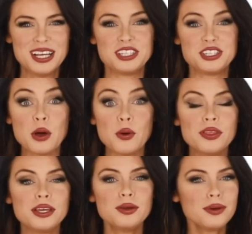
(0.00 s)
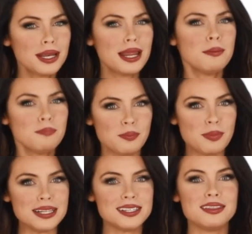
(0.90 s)
so that you can
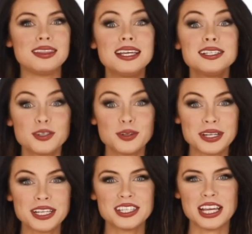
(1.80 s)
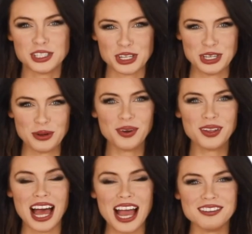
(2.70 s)
implement these learnings into your
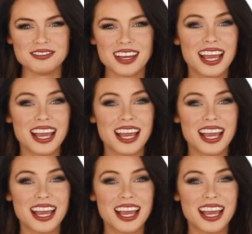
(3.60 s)
life